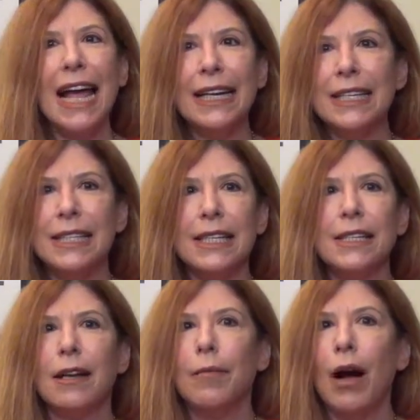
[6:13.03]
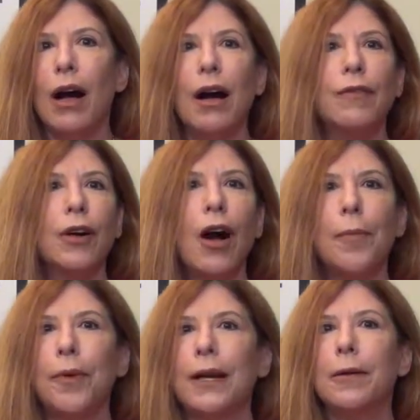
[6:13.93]
any system of or
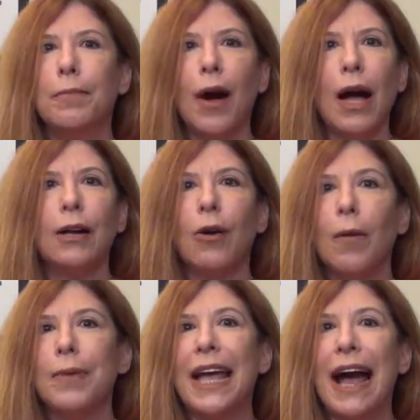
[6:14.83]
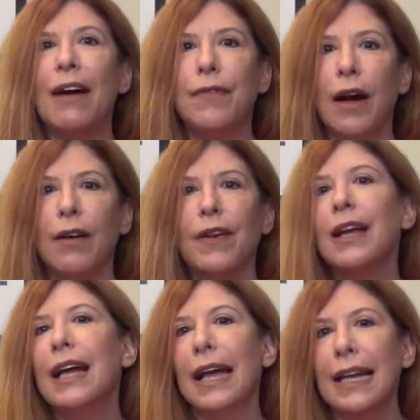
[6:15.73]
operated by or on behalf of
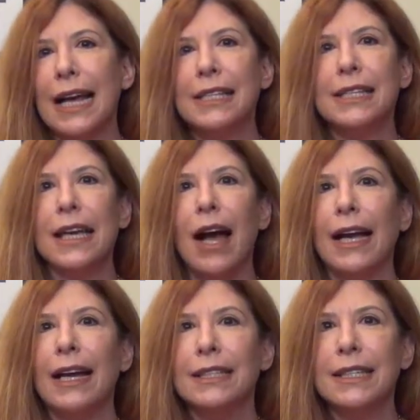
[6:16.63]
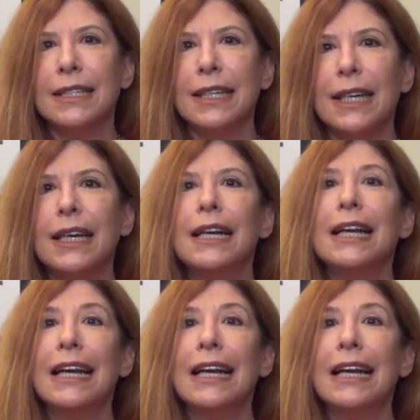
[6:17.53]
an SCI entity